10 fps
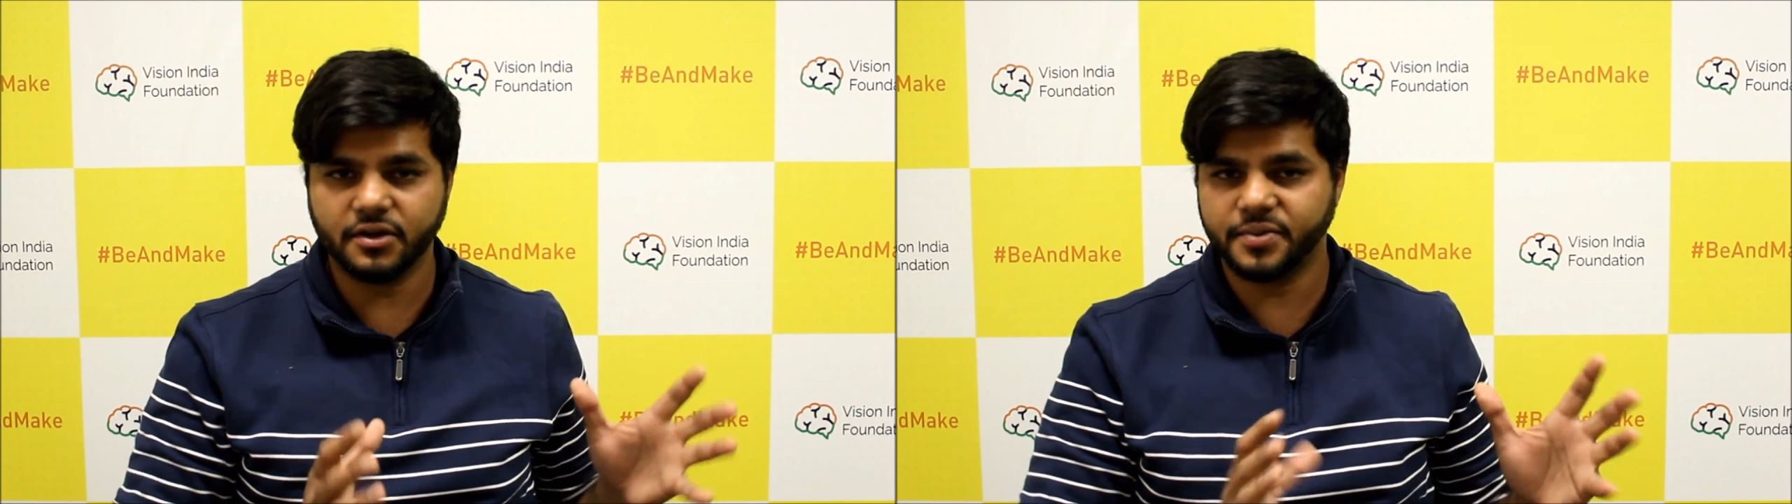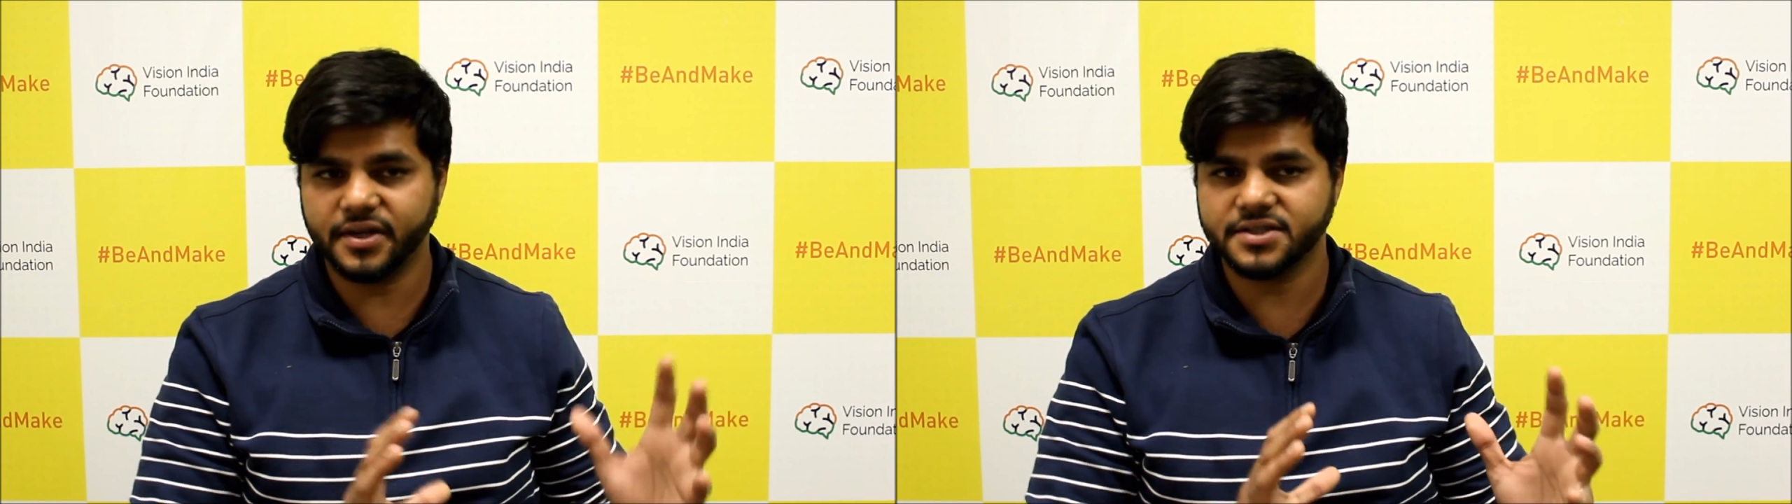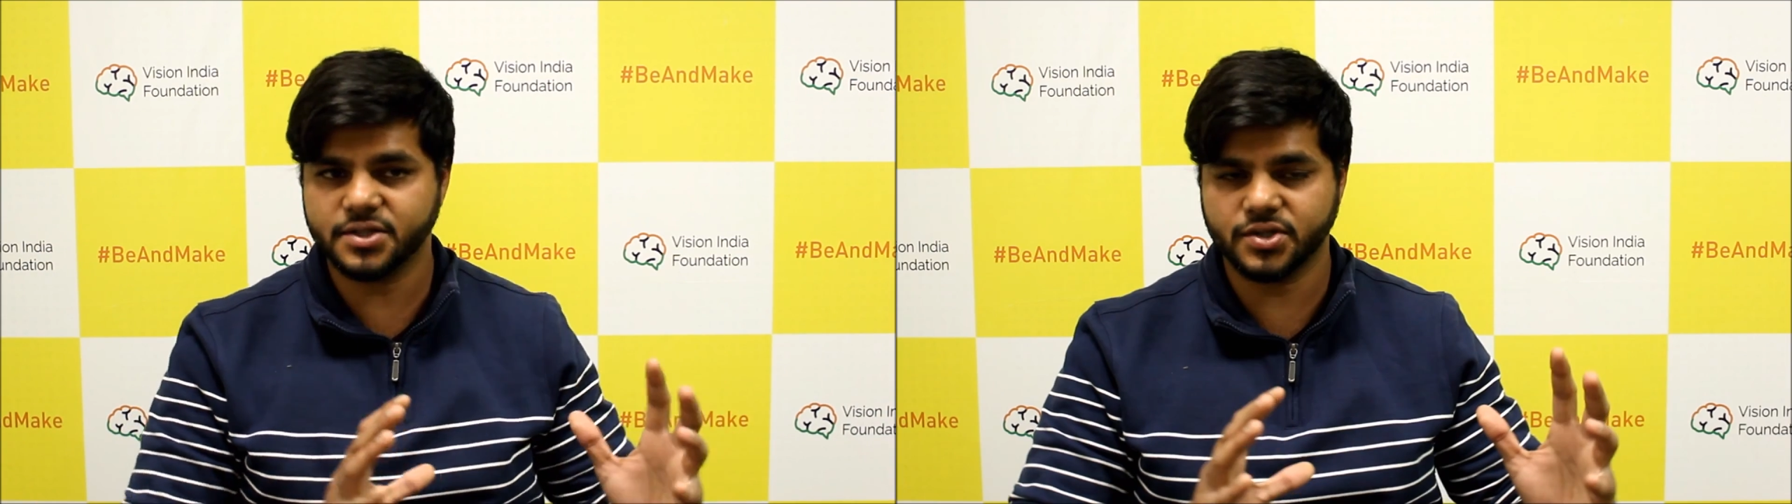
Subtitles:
Europeans,